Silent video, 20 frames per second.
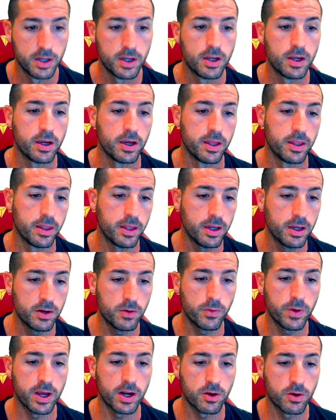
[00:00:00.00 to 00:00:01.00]
And then
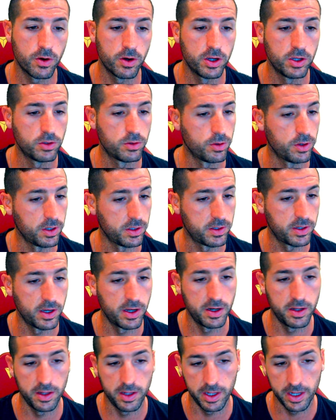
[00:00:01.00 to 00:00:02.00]
we are going to
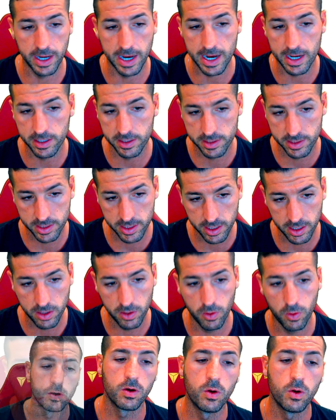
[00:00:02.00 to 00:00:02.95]
return the answer,